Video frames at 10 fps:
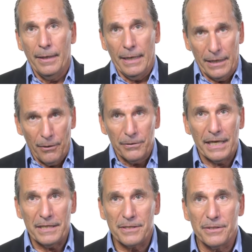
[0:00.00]
In all
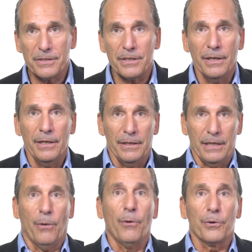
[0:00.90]
cases,
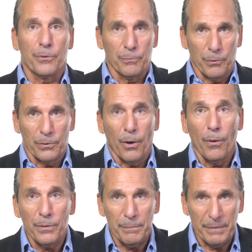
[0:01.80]
the order will
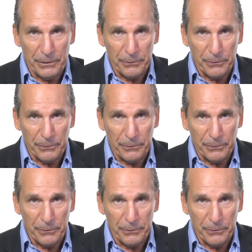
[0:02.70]
only be